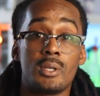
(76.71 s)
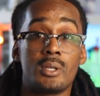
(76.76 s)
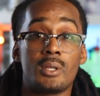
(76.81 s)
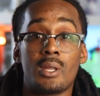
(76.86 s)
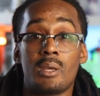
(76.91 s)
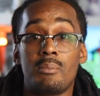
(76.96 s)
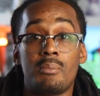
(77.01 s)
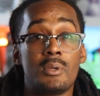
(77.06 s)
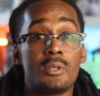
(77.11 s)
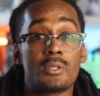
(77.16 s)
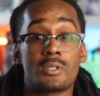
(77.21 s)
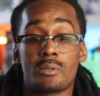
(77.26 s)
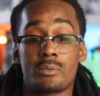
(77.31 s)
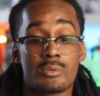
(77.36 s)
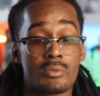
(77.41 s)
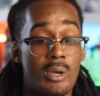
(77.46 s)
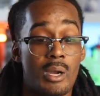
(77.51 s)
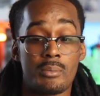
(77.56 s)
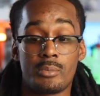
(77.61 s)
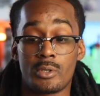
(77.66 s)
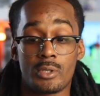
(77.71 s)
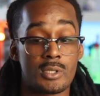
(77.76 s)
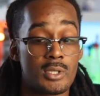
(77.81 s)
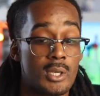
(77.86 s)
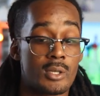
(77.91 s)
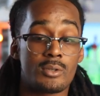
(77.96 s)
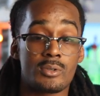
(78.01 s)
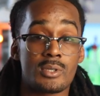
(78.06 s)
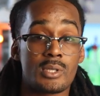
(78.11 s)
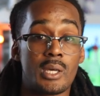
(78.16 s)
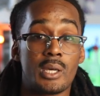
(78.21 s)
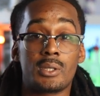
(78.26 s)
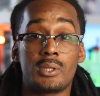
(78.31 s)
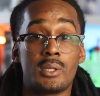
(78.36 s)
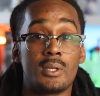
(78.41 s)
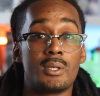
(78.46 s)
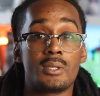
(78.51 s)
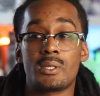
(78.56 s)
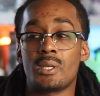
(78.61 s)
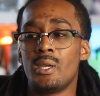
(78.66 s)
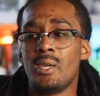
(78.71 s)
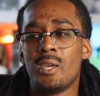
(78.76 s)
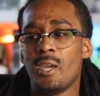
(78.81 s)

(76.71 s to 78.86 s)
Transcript: and that means subscribing to channels like this